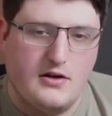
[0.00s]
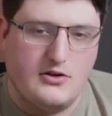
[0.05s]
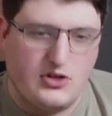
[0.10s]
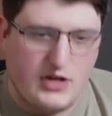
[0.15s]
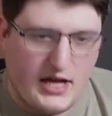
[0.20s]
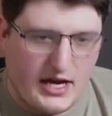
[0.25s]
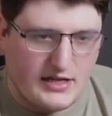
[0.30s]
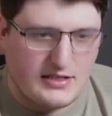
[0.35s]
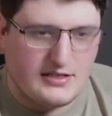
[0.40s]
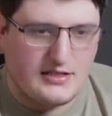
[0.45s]

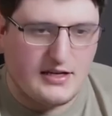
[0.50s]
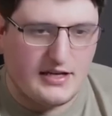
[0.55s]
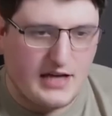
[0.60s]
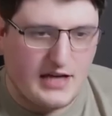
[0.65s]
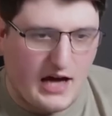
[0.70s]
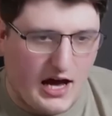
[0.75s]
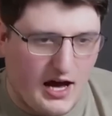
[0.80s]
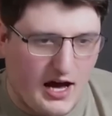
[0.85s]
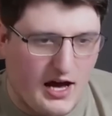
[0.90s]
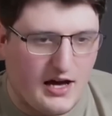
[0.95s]
Jagatai
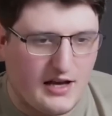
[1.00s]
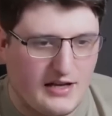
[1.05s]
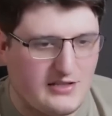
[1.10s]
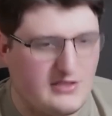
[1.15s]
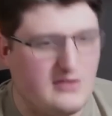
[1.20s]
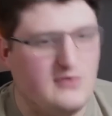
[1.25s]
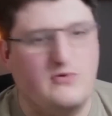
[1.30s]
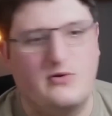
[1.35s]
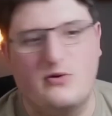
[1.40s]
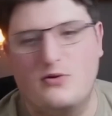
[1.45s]
Khan is
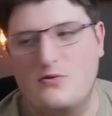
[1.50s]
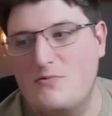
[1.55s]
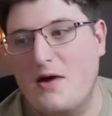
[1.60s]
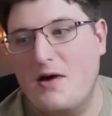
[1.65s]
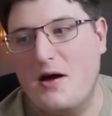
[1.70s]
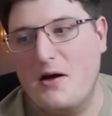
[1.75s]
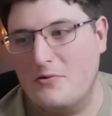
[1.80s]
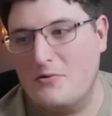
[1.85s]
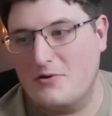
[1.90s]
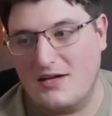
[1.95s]
the real
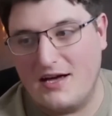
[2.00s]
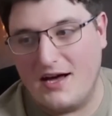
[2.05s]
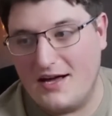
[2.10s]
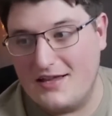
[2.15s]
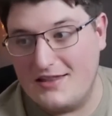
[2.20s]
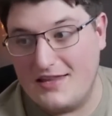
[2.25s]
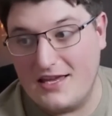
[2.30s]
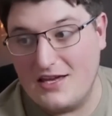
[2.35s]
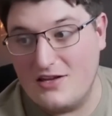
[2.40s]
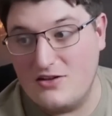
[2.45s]
wild
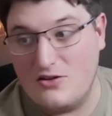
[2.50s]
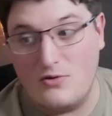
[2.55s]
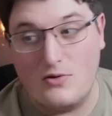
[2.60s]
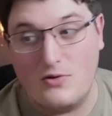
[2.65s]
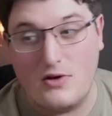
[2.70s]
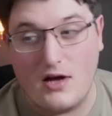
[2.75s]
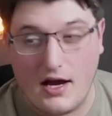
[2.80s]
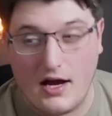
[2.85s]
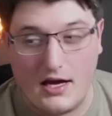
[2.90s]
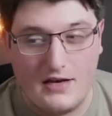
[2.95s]
card. They could do
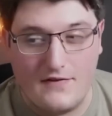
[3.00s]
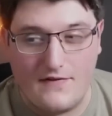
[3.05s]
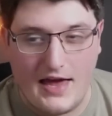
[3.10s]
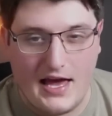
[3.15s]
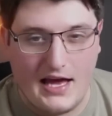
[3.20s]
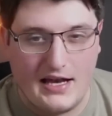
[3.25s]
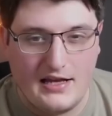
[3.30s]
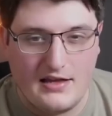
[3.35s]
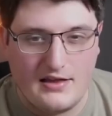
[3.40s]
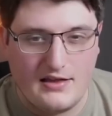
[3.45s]
kind of
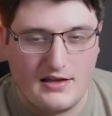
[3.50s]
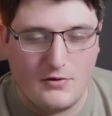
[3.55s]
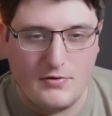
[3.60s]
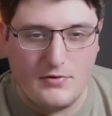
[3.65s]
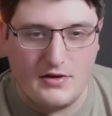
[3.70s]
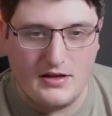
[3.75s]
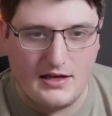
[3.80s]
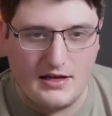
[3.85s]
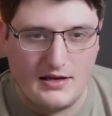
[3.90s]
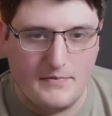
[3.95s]
anything
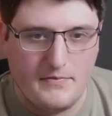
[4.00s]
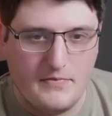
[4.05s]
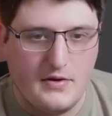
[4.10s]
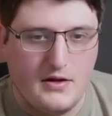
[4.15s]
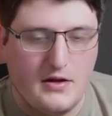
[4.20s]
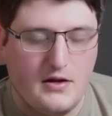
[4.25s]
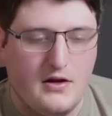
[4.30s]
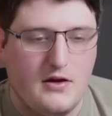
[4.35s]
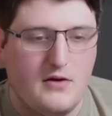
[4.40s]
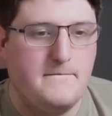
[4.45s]
with him.
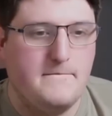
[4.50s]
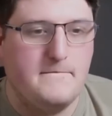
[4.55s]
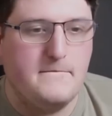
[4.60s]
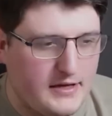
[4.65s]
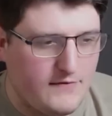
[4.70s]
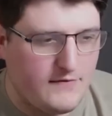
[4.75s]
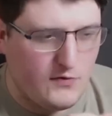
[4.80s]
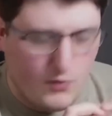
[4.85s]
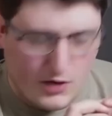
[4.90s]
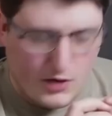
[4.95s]

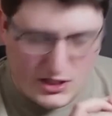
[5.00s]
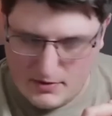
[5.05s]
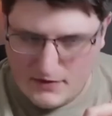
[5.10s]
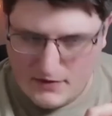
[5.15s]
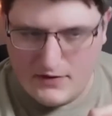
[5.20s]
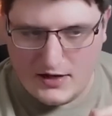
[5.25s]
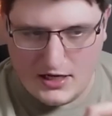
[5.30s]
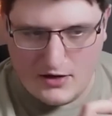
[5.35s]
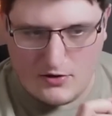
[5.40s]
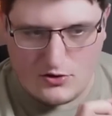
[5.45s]
If you watch my
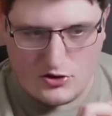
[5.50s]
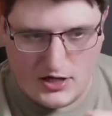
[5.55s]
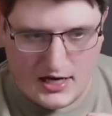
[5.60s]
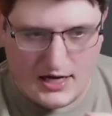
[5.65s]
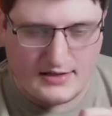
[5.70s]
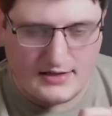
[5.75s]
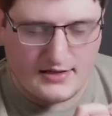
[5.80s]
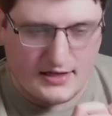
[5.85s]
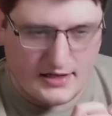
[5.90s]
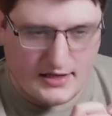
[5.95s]
video on
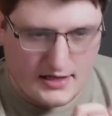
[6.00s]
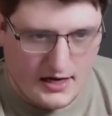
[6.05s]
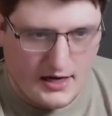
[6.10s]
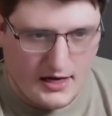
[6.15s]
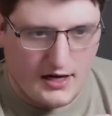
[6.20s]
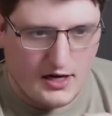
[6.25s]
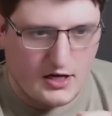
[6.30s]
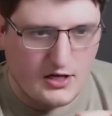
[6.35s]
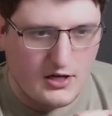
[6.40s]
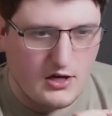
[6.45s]
Jagatai
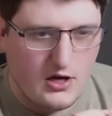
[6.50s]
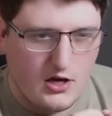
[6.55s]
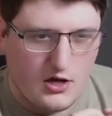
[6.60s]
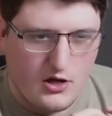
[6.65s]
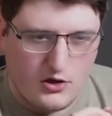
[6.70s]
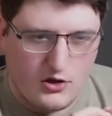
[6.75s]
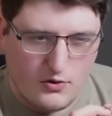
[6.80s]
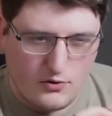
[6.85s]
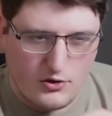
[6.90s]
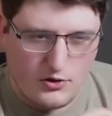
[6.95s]
Khan,
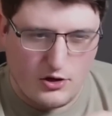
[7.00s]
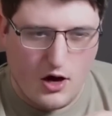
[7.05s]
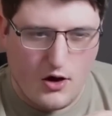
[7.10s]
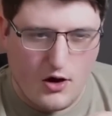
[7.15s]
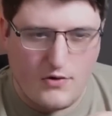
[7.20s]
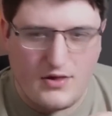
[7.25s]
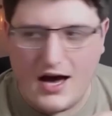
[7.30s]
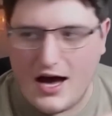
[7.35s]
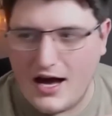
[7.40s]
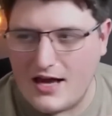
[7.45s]
you'll
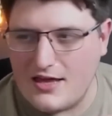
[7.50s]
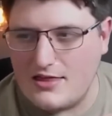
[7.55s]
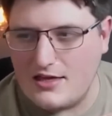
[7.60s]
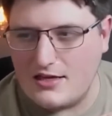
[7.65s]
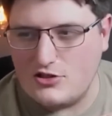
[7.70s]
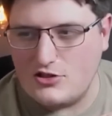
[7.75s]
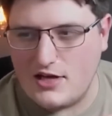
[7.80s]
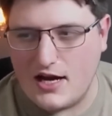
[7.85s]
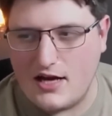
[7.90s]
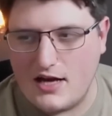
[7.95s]
know that I
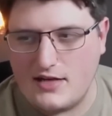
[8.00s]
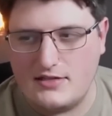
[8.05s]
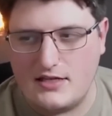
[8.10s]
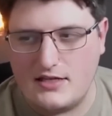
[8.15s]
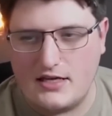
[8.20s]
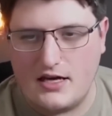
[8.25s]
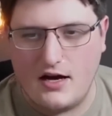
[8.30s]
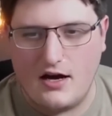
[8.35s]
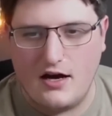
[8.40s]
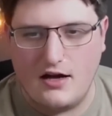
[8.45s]
think
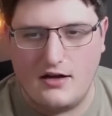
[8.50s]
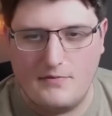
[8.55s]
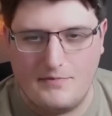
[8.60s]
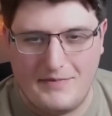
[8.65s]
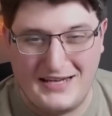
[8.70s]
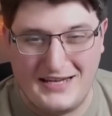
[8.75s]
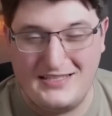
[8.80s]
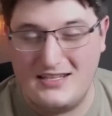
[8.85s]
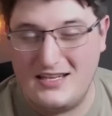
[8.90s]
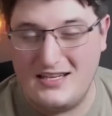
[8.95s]
Jagatai Khan
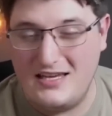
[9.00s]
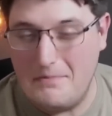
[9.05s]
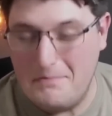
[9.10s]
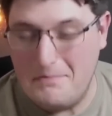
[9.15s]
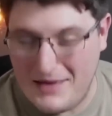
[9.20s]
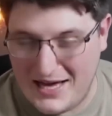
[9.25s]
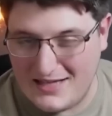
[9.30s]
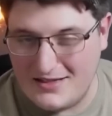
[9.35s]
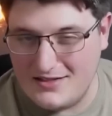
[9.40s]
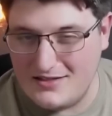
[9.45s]
basically
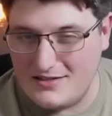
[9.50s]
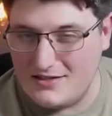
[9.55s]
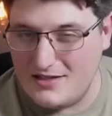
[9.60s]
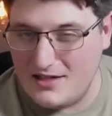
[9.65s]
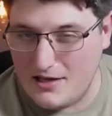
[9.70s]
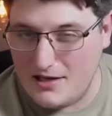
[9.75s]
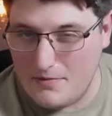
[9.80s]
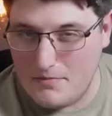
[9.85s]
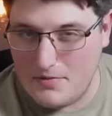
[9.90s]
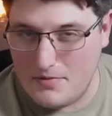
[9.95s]
abandoned
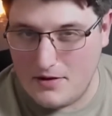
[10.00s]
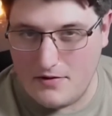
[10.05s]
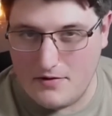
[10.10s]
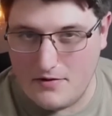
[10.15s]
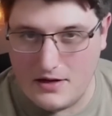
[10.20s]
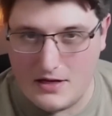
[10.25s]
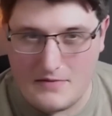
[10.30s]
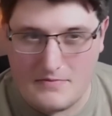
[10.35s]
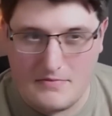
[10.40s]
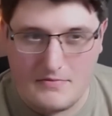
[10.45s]
the
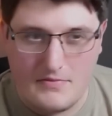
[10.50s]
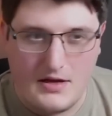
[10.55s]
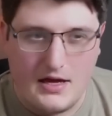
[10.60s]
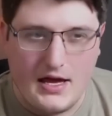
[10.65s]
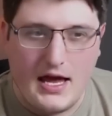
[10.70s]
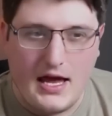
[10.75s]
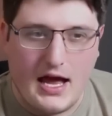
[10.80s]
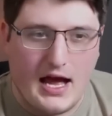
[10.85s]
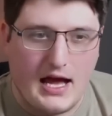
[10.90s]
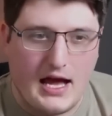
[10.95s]
Imperium,
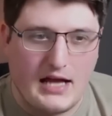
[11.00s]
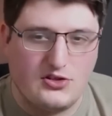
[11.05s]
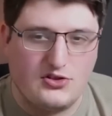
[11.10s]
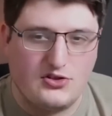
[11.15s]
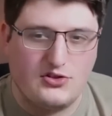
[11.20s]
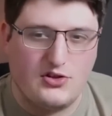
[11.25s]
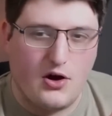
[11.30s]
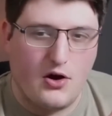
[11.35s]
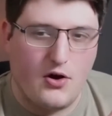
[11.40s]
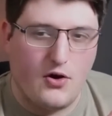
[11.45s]
and
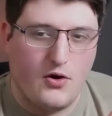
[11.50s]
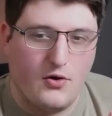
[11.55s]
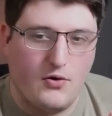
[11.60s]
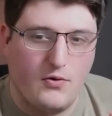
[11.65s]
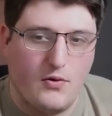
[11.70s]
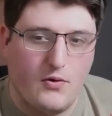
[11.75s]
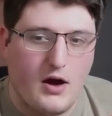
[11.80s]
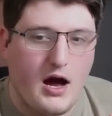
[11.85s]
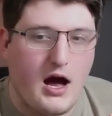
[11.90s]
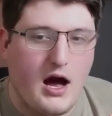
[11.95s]

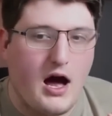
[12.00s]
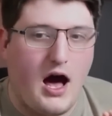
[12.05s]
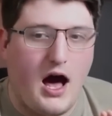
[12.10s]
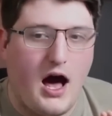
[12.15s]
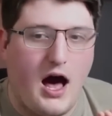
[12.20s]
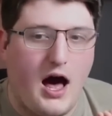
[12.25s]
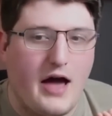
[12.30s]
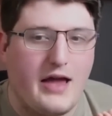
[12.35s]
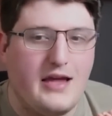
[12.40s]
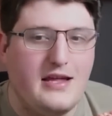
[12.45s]
so
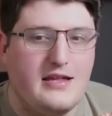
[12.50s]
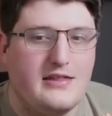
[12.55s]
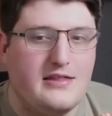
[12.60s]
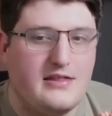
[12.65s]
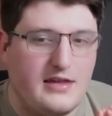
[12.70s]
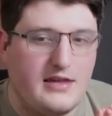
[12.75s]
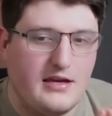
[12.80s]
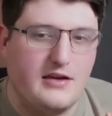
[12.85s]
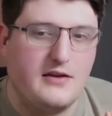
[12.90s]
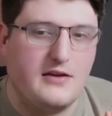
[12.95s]
I
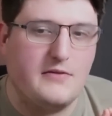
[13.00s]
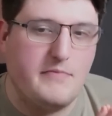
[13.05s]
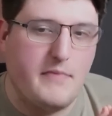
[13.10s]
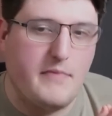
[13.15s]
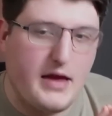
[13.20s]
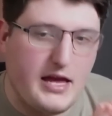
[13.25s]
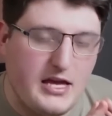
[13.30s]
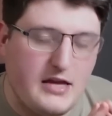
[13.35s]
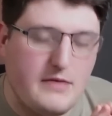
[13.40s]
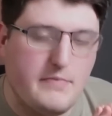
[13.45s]
think
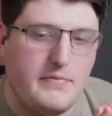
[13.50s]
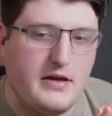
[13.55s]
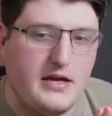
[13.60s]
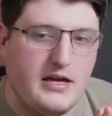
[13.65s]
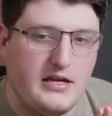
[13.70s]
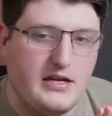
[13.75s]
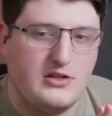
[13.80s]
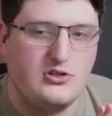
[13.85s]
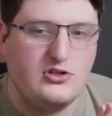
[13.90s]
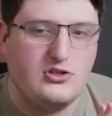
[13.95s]

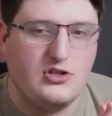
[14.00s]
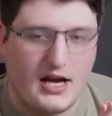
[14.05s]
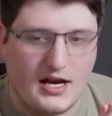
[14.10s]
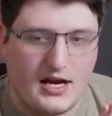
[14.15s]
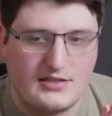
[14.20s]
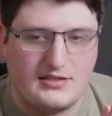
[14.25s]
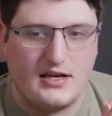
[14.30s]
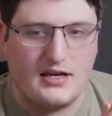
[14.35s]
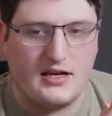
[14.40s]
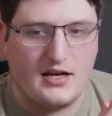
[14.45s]
maybe
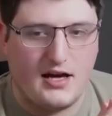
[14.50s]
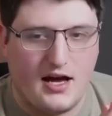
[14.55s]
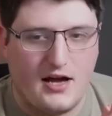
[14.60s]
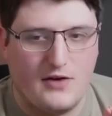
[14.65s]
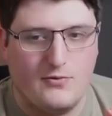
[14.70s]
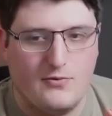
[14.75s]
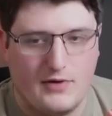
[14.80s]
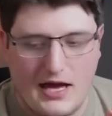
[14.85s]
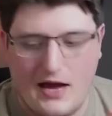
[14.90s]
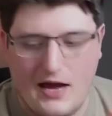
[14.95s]
Jagatai Khan
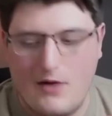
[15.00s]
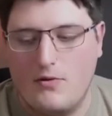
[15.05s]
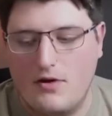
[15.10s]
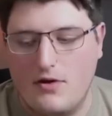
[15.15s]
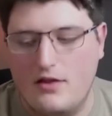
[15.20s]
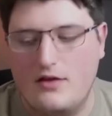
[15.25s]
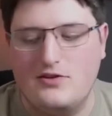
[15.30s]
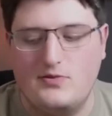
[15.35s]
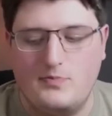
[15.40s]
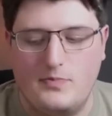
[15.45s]
will get one
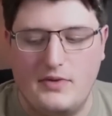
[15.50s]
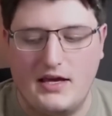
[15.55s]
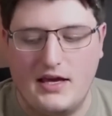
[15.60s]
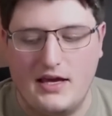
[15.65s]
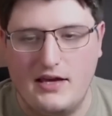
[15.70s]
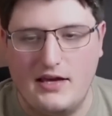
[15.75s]
of those big